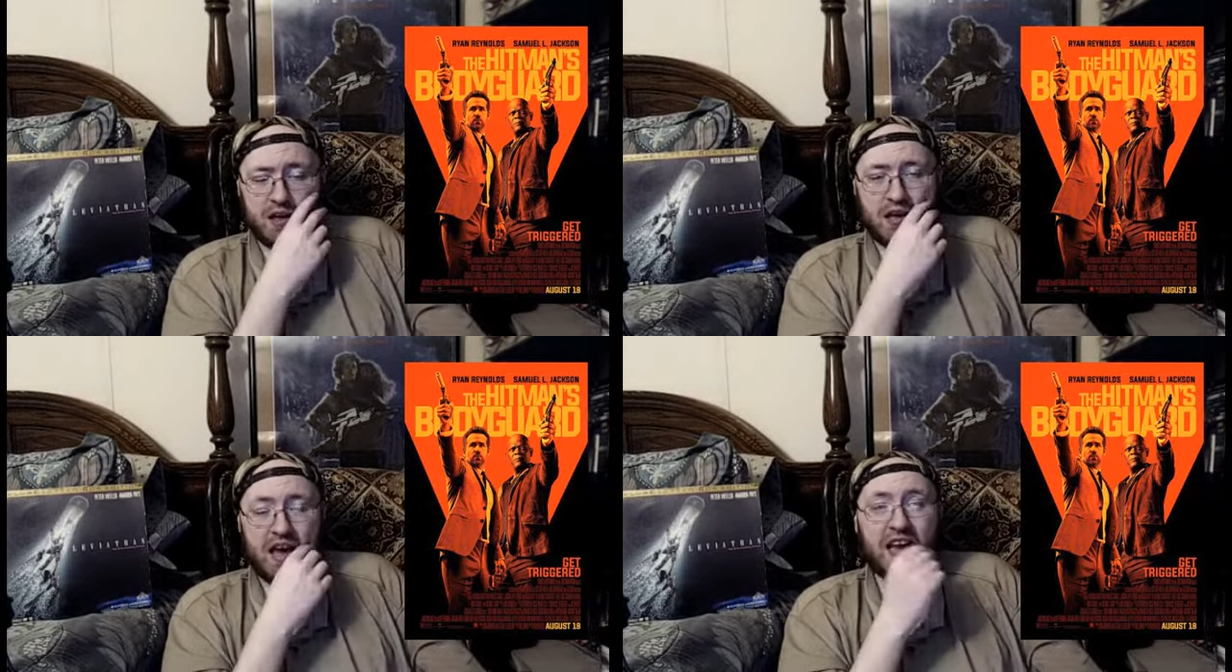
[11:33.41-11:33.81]

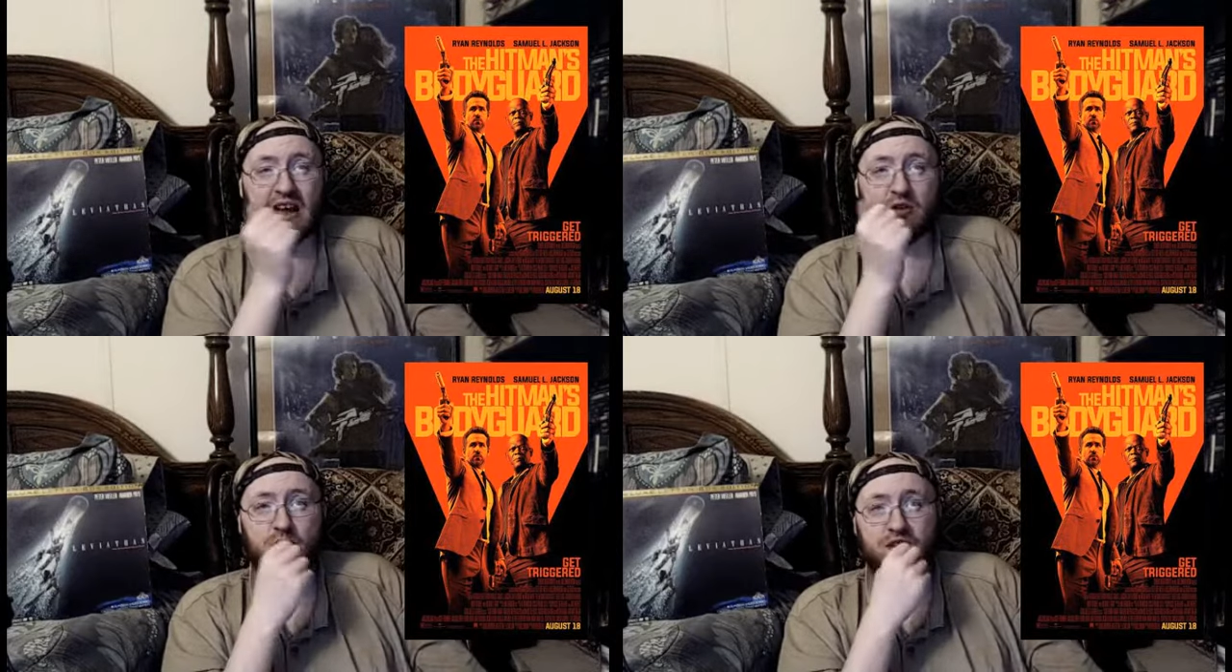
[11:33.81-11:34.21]
and I
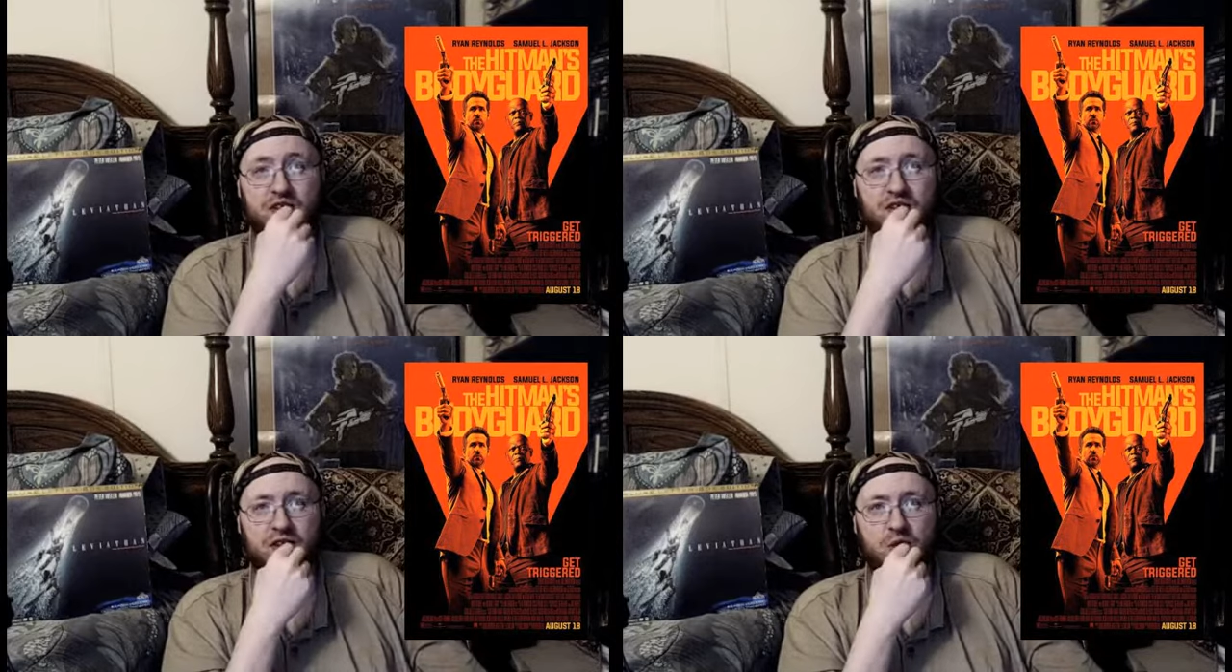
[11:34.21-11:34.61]
do think the
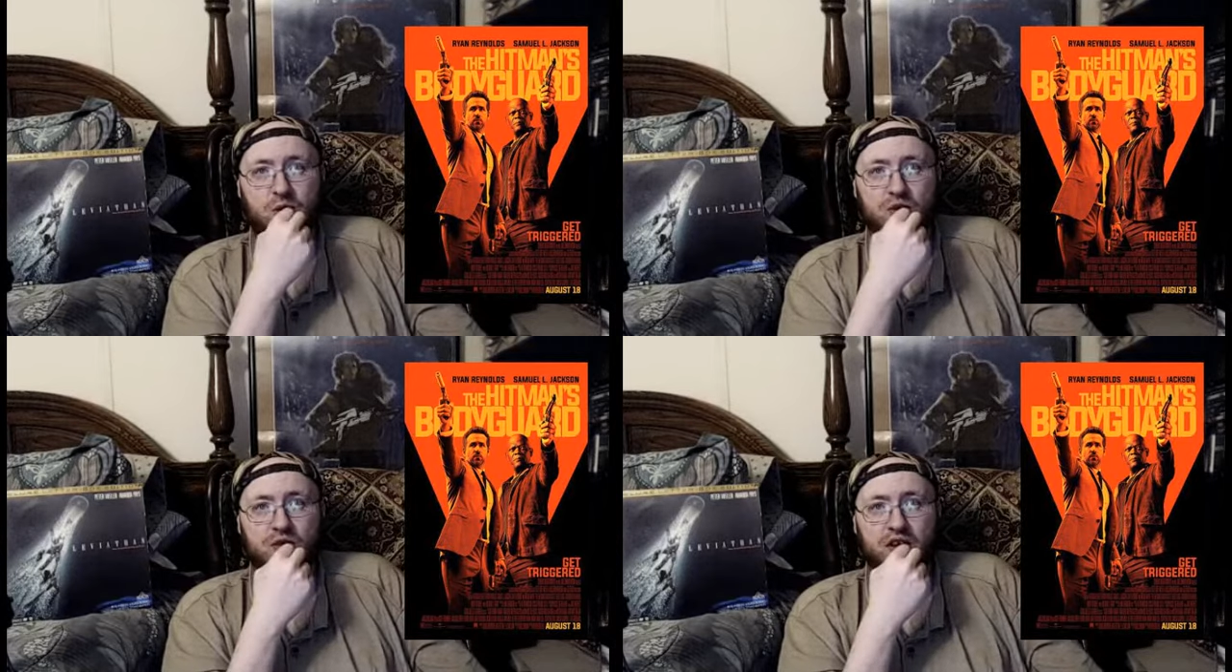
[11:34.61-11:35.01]
sequel
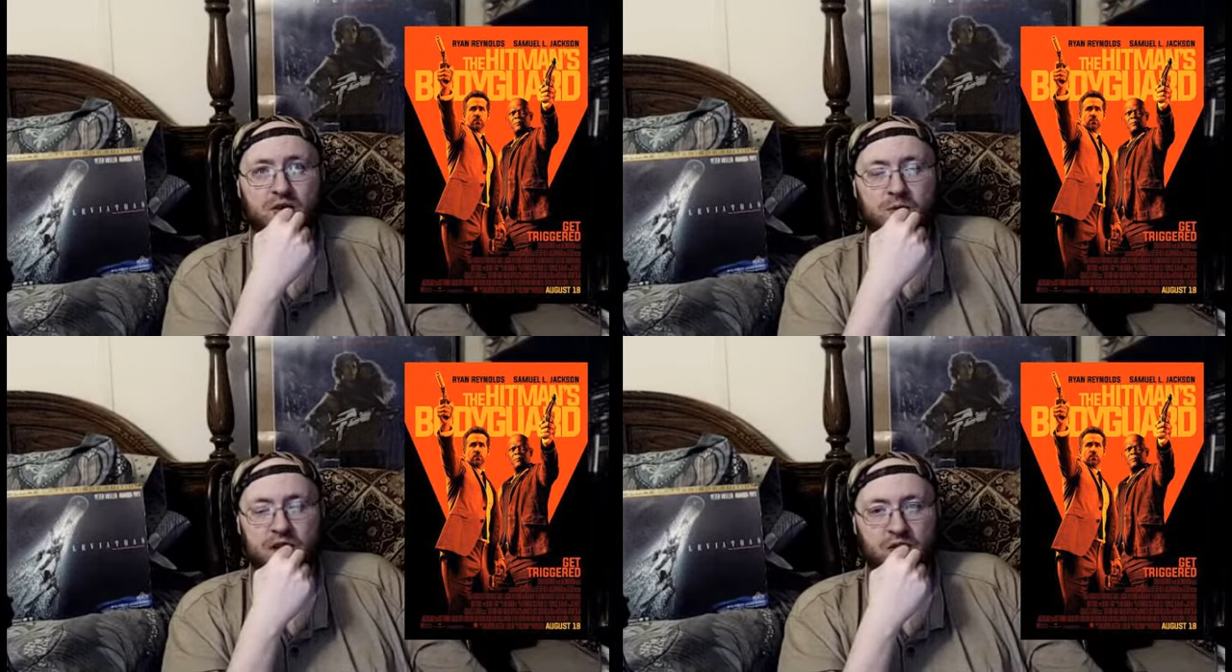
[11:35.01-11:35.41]
is, is
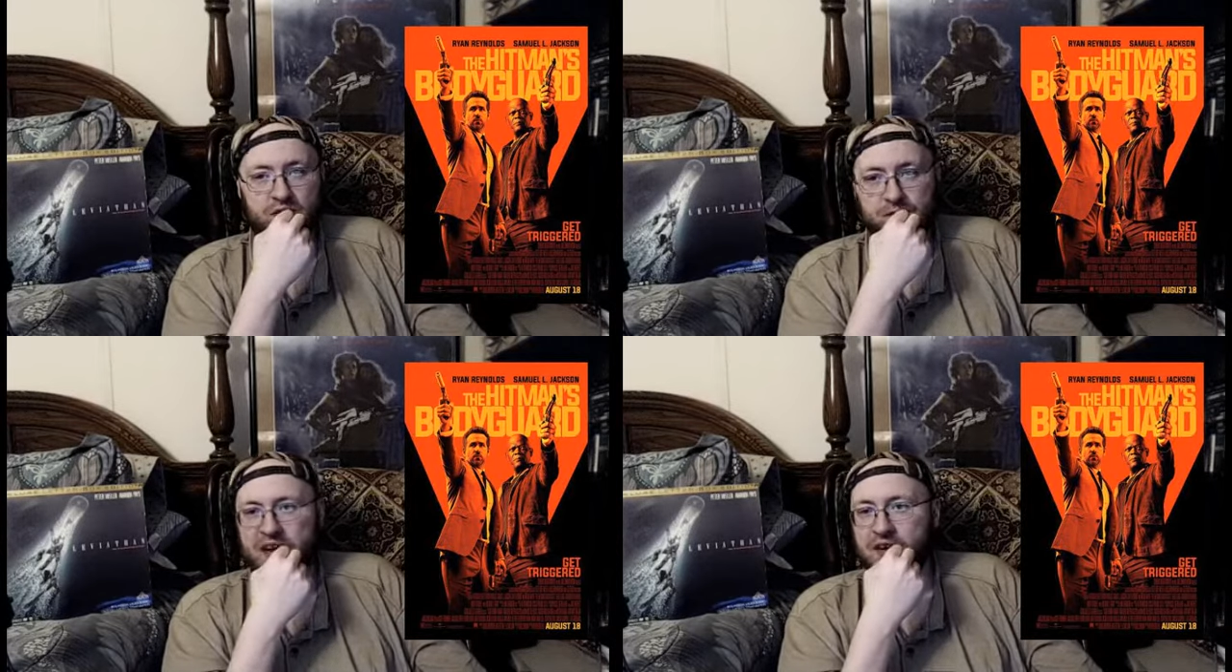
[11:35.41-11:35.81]
fairly
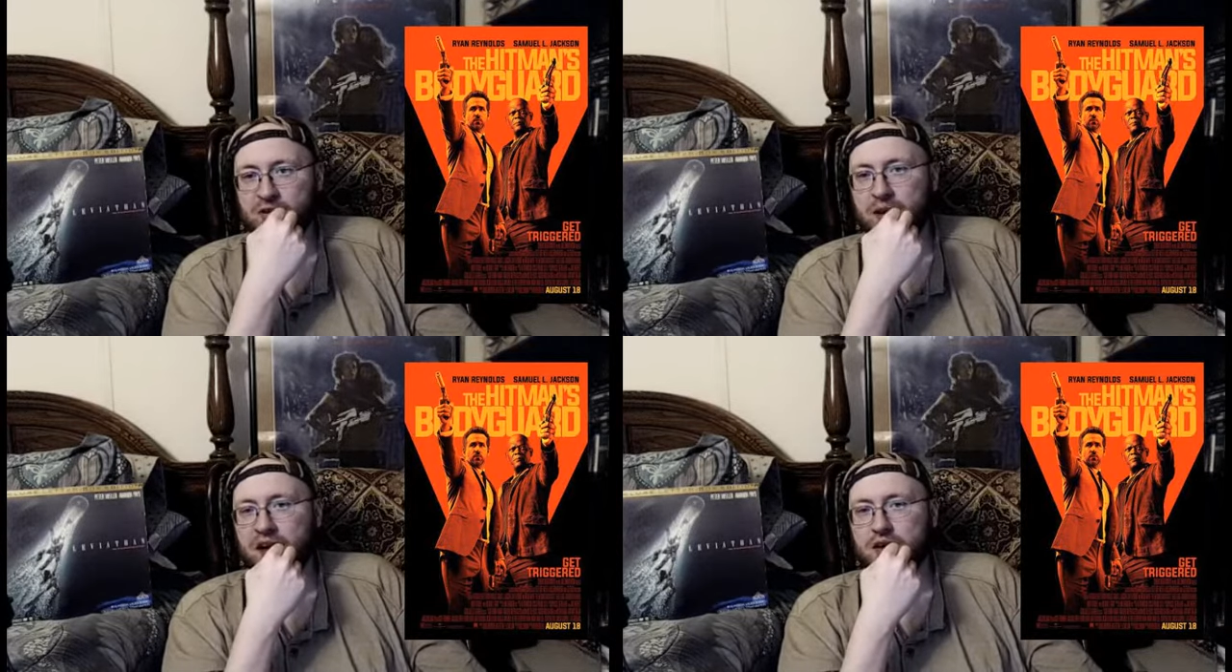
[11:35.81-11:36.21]
fast
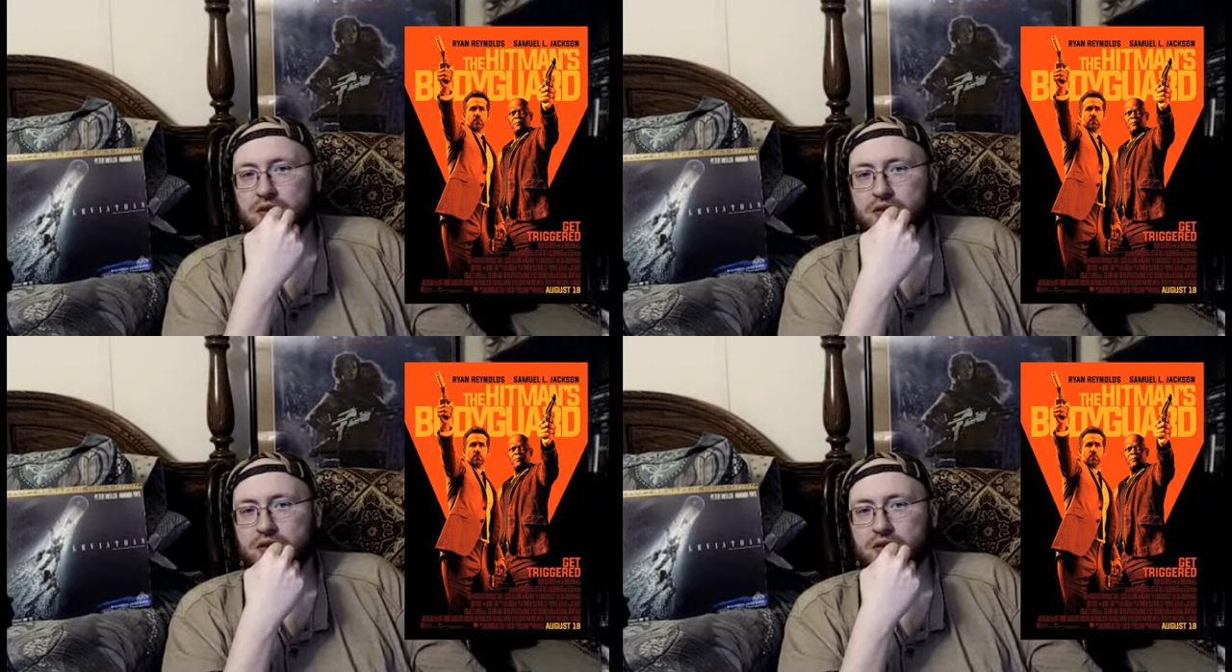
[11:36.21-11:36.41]
paced.